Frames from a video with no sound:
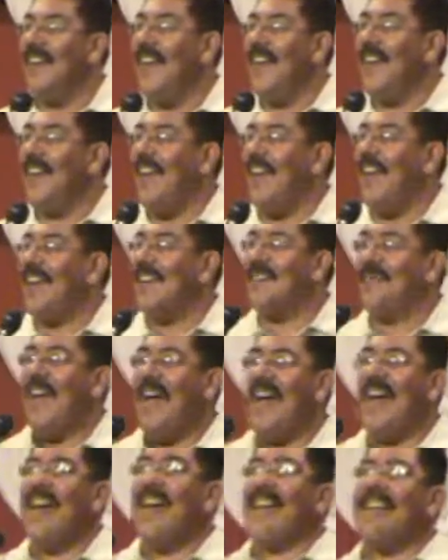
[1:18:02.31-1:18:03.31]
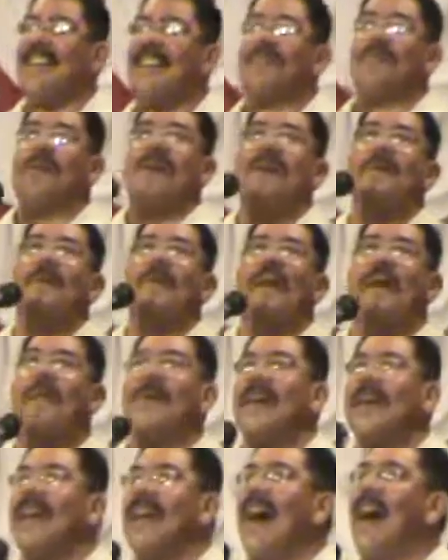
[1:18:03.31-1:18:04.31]
and, and man, guess what, Mom?
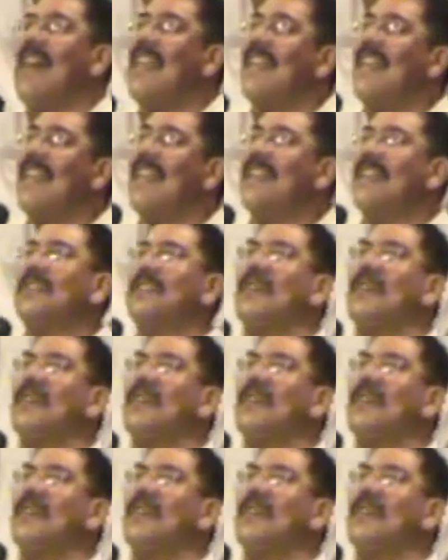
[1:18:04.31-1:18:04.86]
I didn't get in